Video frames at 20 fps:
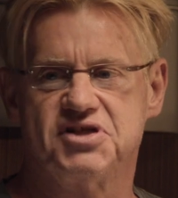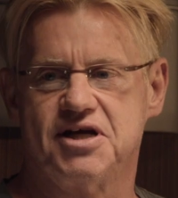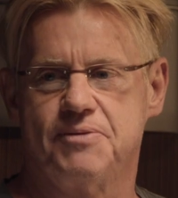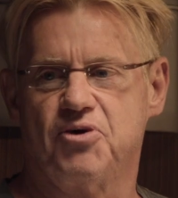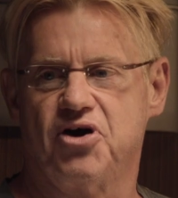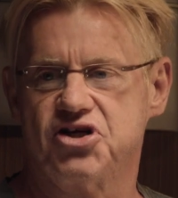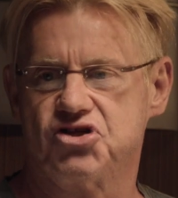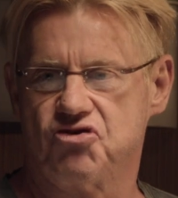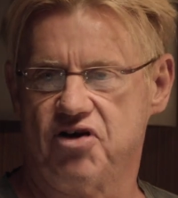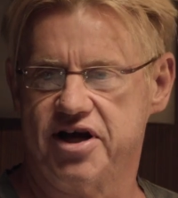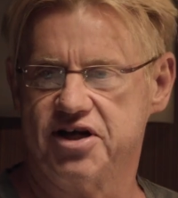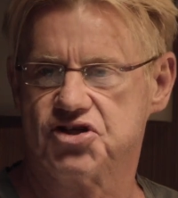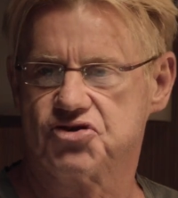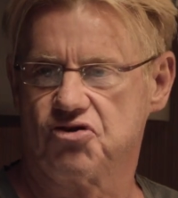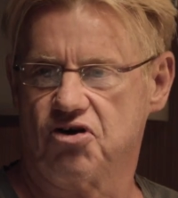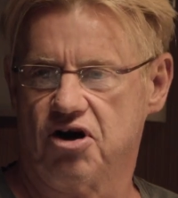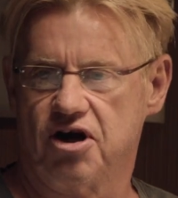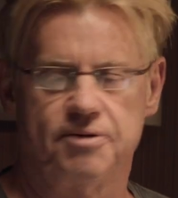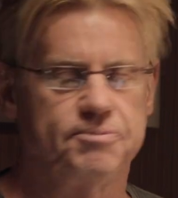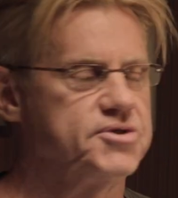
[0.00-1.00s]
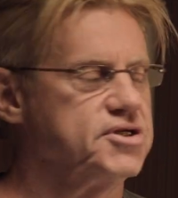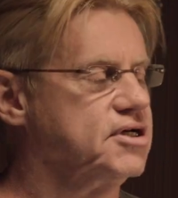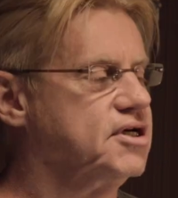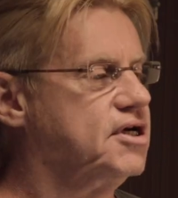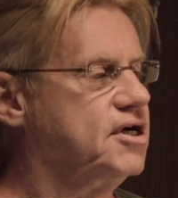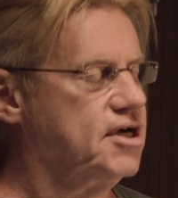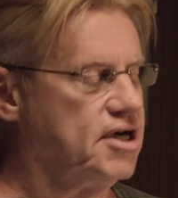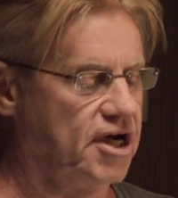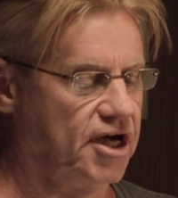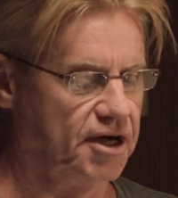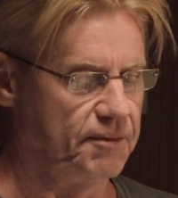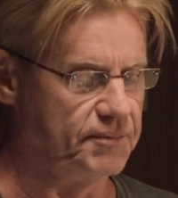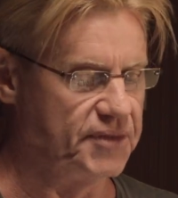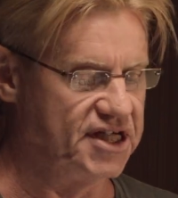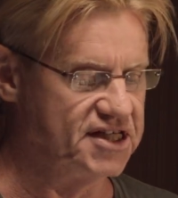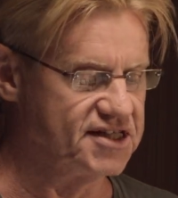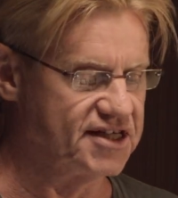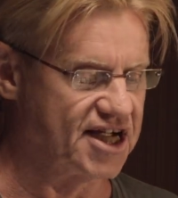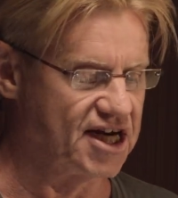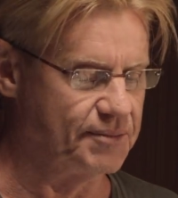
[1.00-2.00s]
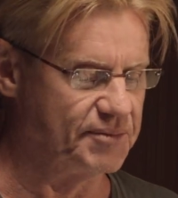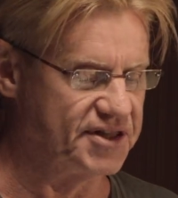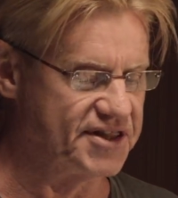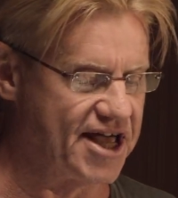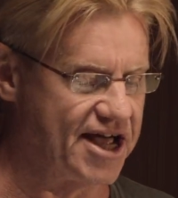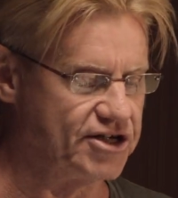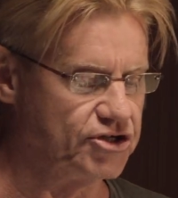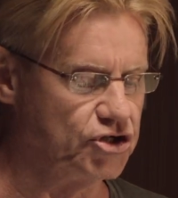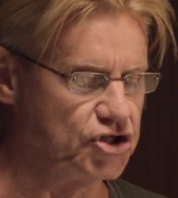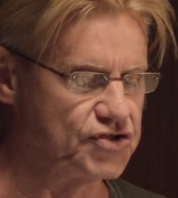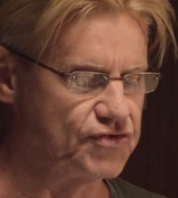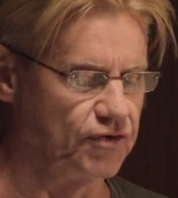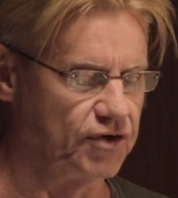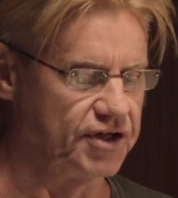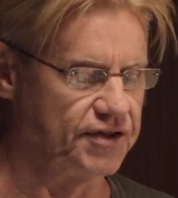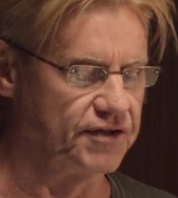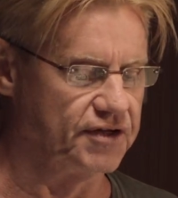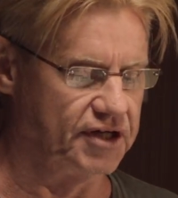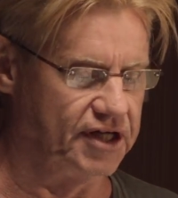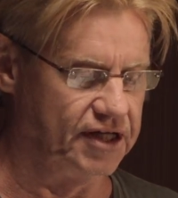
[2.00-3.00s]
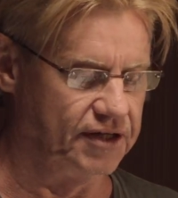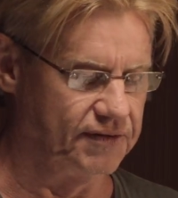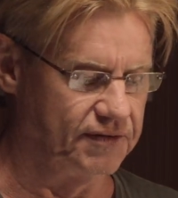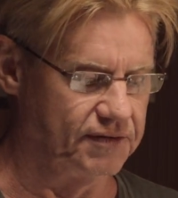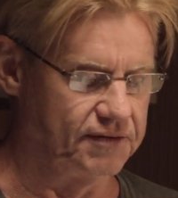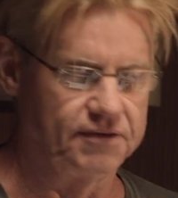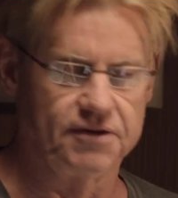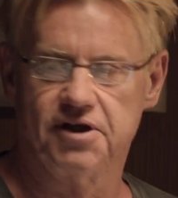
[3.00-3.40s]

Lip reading: semi-transcribed, isn't going to be that useful in